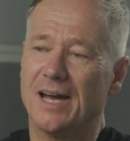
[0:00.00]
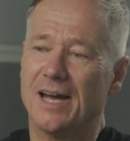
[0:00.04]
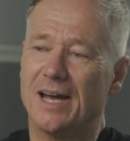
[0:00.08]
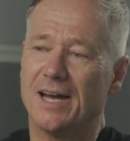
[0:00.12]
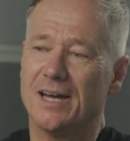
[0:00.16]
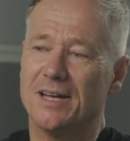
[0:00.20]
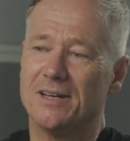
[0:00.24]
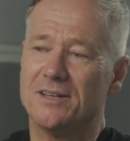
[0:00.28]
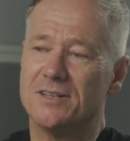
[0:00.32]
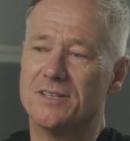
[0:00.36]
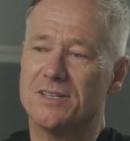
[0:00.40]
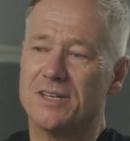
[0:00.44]

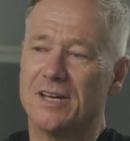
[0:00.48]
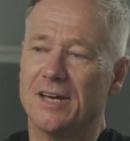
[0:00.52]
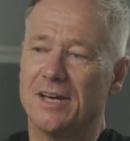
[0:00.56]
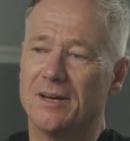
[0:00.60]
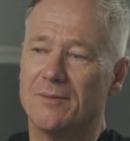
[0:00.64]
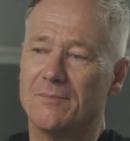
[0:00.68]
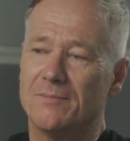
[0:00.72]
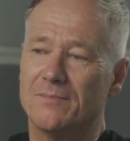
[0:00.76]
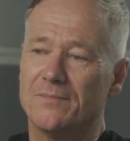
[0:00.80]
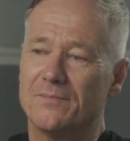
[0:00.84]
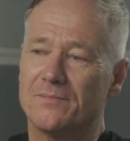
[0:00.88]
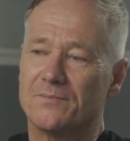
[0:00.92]
and
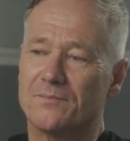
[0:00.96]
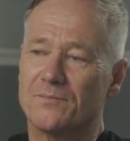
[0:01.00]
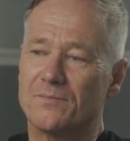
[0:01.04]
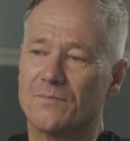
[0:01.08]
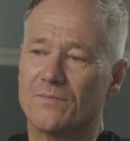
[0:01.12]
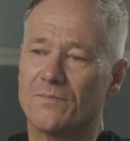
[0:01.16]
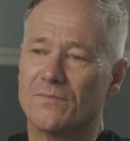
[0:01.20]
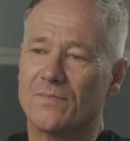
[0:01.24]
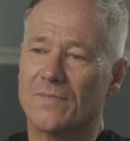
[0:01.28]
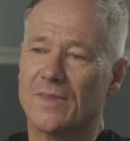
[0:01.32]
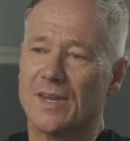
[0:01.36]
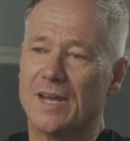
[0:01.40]

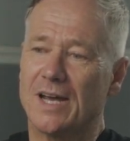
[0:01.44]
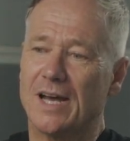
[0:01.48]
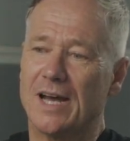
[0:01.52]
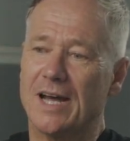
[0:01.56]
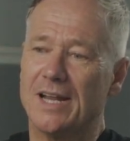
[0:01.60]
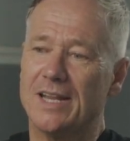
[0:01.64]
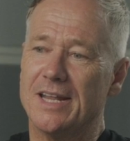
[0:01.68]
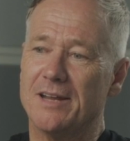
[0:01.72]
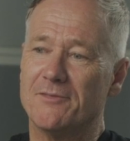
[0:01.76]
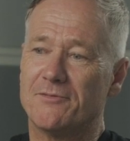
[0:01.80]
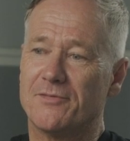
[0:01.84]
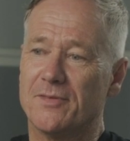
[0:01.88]

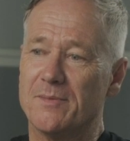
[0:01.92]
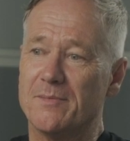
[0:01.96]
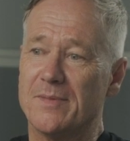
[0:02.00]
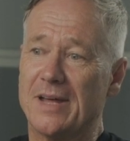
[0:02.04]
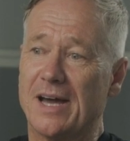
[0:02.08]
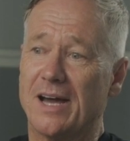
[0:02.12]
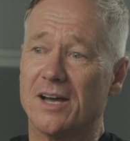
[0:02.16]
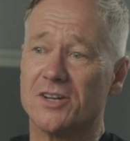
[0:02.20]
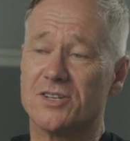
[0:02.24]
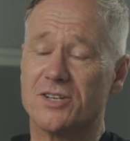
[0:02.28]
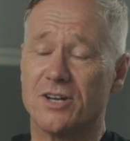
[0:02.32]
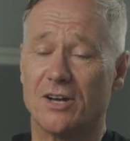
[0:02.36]
then from
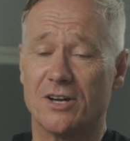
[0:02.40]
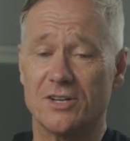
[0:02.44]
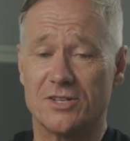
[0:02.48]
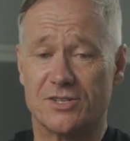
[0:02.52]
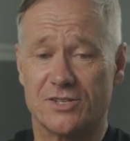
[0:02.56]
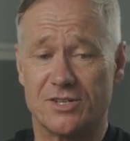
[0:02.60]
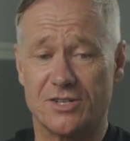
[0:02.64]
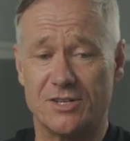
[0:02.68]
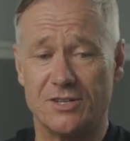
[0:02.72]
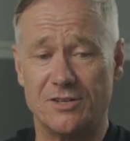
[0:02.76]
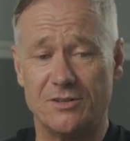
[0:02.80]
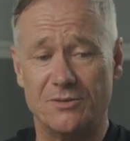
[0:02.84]
that I started
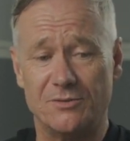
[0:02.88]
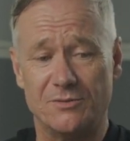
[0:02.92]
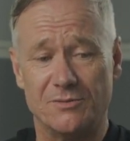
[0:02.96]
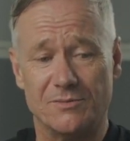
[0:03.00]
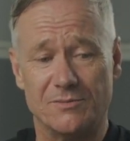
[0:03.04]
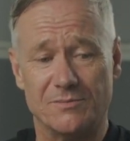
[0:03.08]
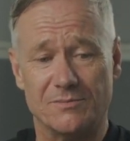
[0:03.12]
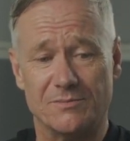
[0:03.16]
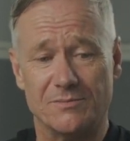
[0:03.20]
to